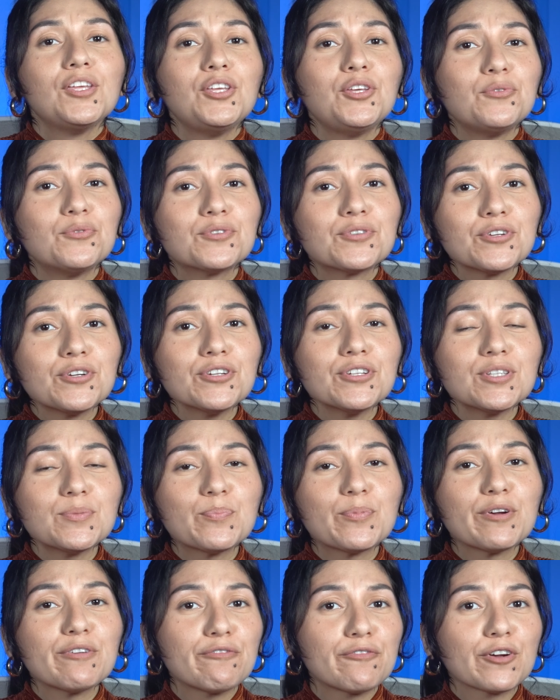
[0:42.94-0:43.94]
Users
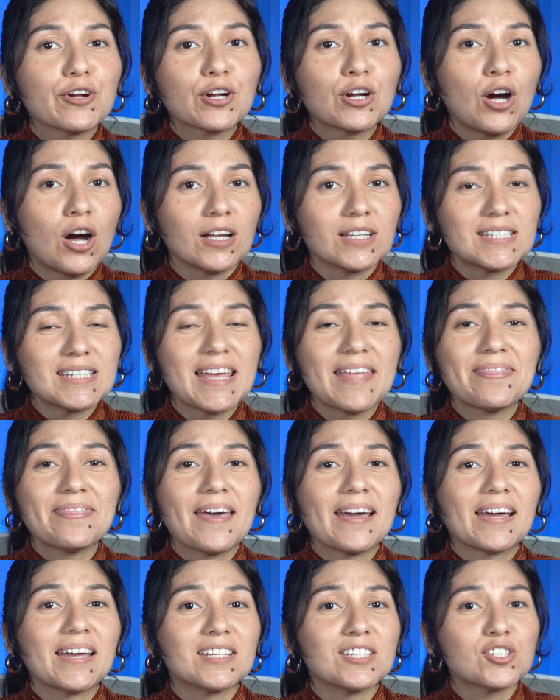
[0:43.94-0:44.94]
prefer content
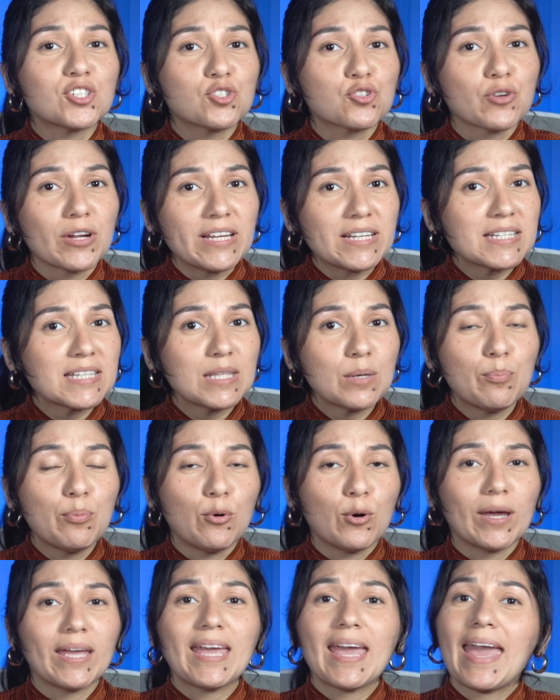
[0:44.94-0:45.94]
that gets straight to the
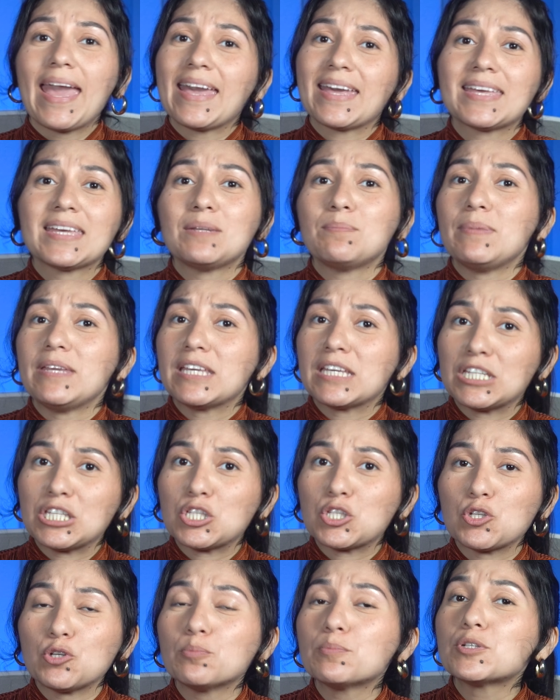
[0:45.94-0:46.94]
point and can be
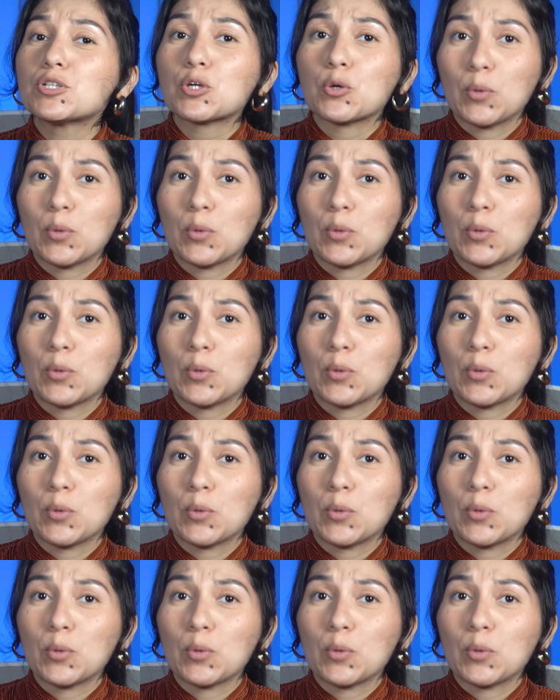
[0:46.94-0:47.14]
consumed